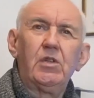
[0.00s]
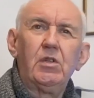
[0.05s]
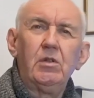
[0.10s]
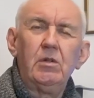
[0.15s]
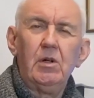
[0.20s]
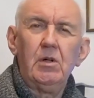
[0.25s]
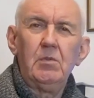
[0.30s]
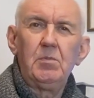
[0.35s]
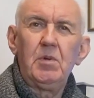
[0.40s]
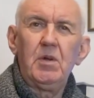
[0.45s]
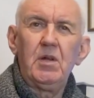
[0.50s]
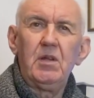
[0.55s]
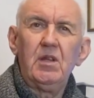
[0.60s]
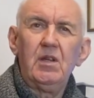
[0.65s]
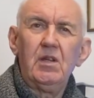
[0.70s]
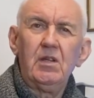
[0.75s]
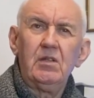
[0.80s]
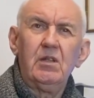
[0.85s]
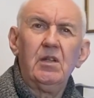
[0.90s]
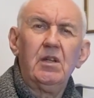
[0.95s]
Q R P,
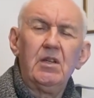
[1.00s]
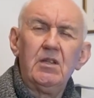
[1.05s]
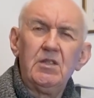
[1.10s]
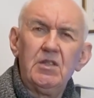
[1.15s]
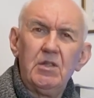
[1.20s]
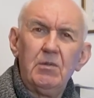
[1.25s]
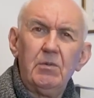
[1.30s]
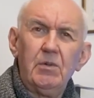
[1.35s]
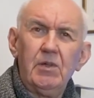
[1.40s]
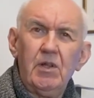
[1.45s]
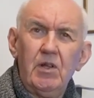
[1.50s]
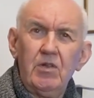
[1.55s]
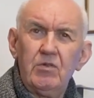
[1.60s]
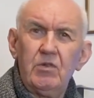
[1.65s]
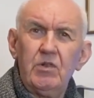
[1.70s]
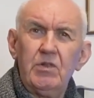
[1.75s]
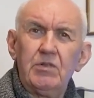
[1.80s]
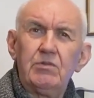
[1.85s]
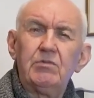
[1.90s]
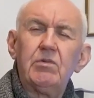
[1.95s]
the A T one
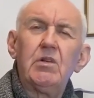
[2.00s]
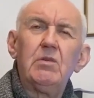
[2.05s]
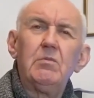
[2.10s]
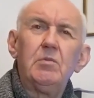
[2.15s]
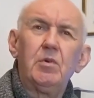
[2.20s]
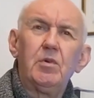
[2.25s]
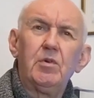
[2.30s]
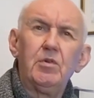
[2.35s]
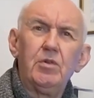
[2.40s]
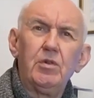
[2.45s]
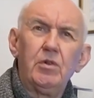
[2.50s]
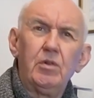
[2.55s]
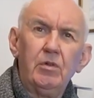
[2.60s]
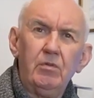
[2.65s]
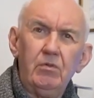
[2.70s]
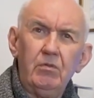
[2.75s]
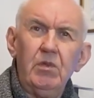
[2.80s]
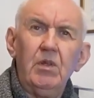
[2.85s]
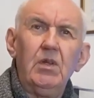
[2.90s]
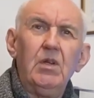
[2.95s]
hundred is great because you
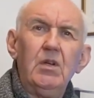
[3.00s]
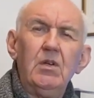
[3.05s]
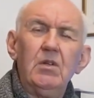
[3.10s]
can